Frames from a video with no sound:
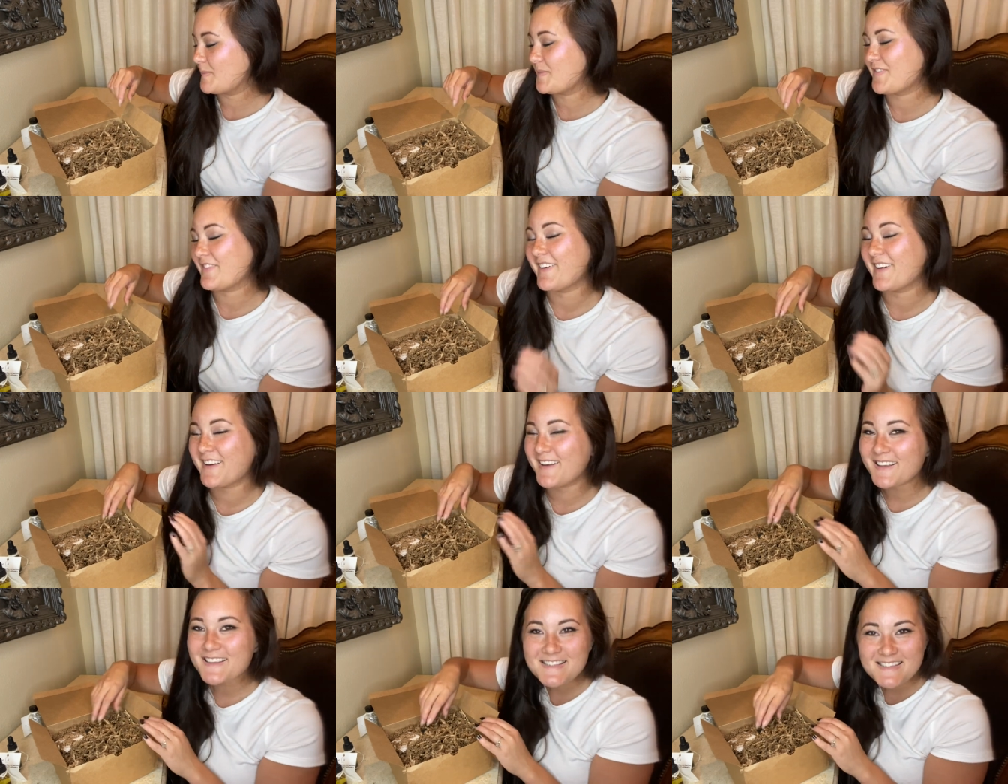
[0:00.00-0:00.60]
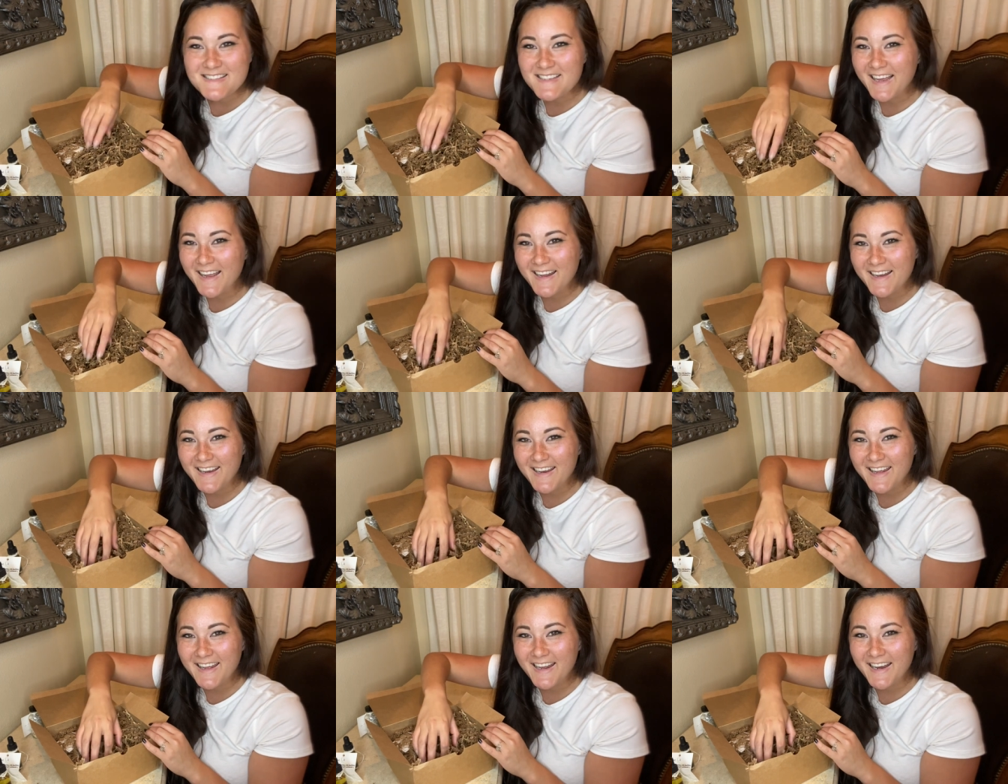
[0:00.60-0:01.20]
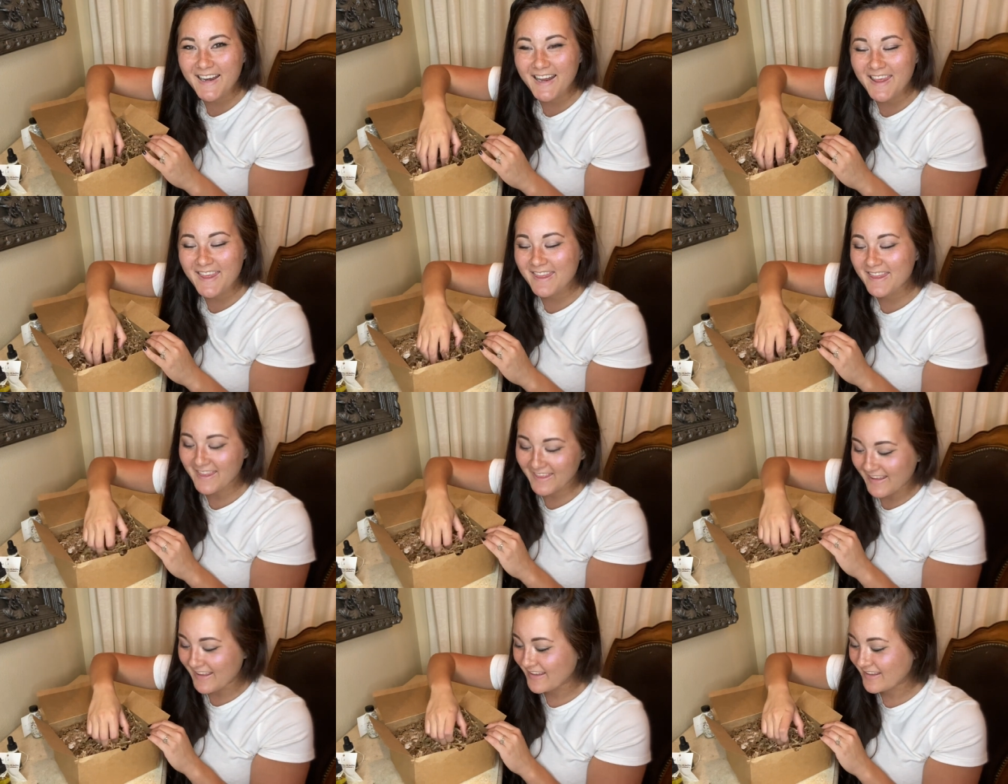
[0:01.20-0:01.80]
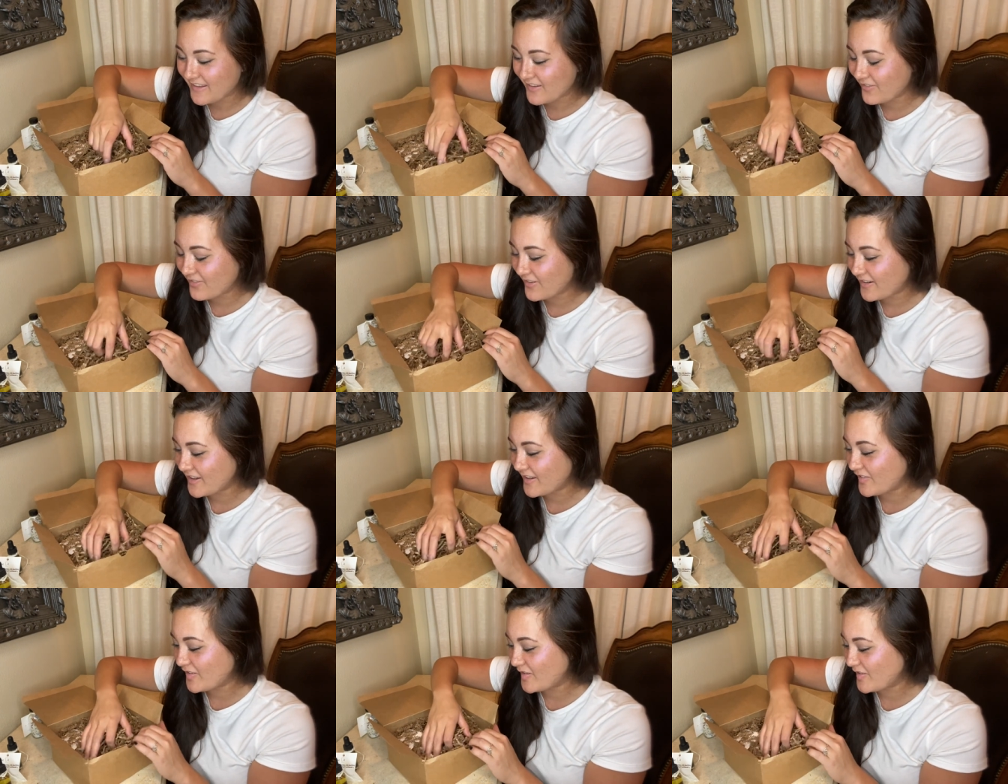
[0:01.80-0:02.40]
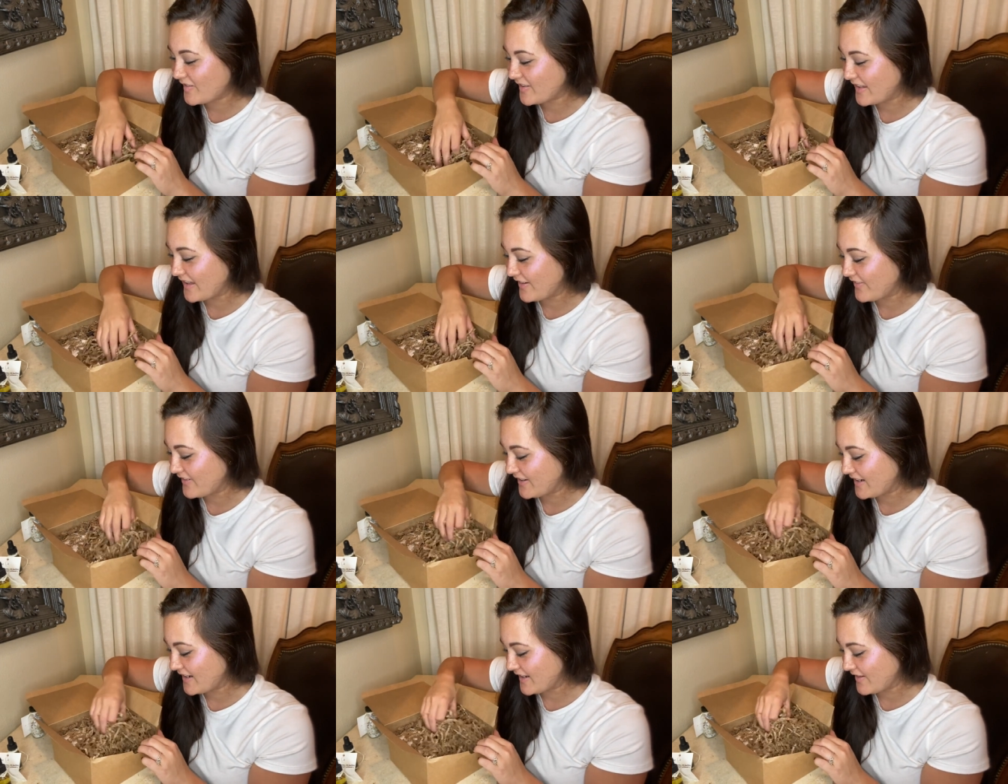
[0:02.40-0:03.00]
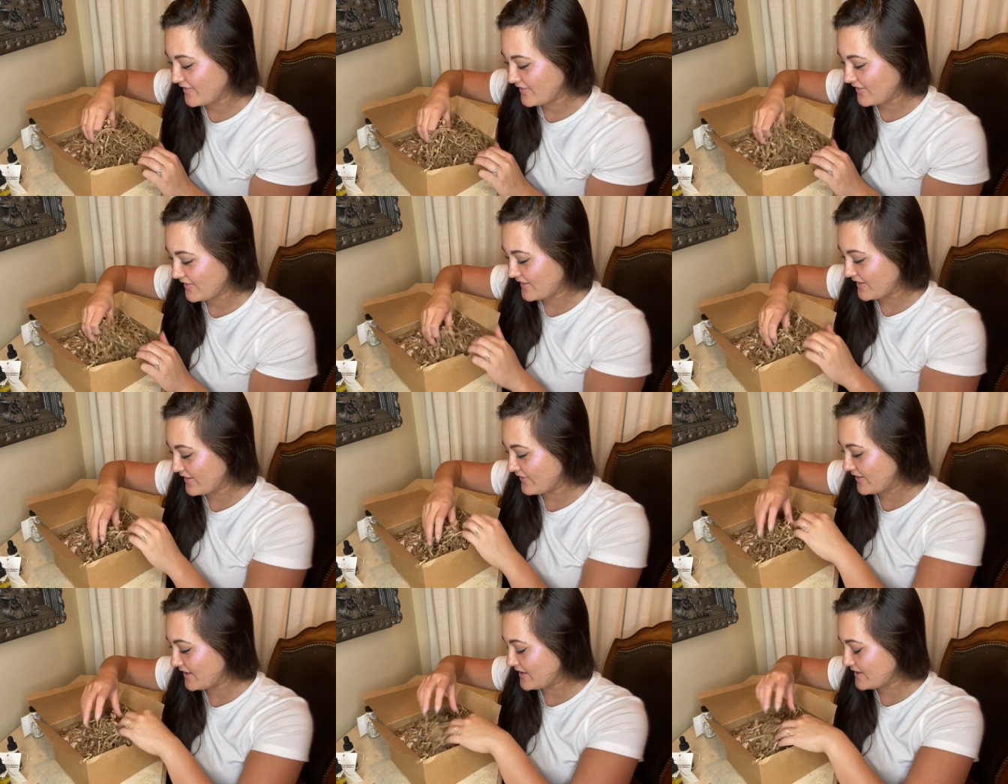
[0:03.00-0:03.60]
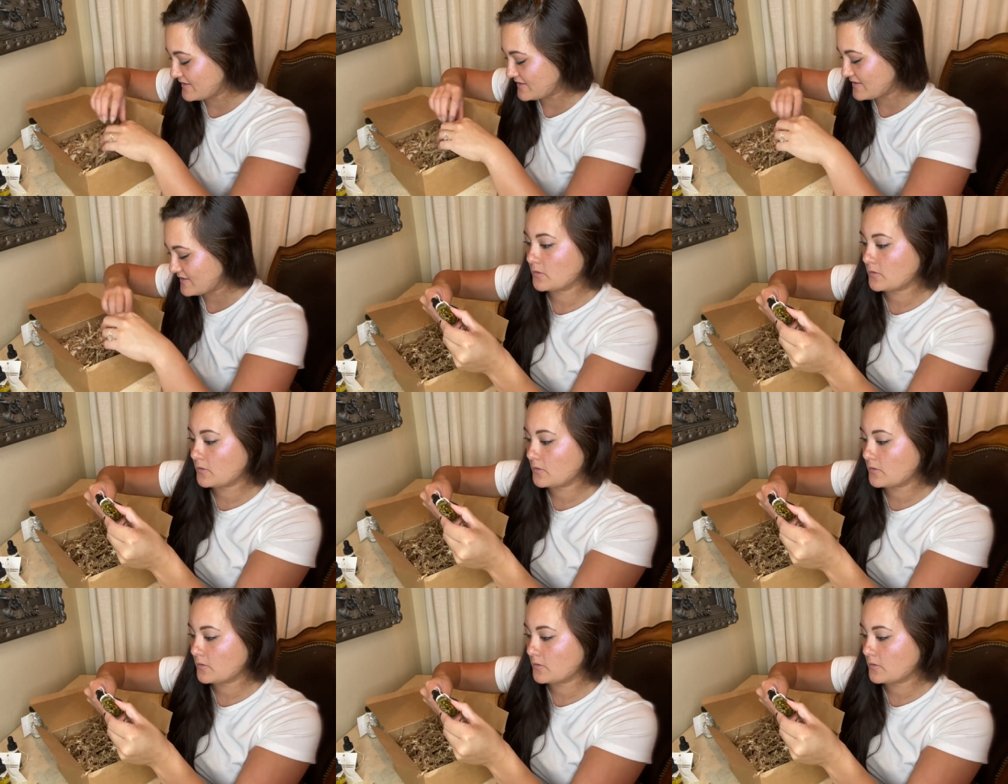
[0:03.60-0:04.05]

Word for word: very excited. Thank you for giving me that one. I love it.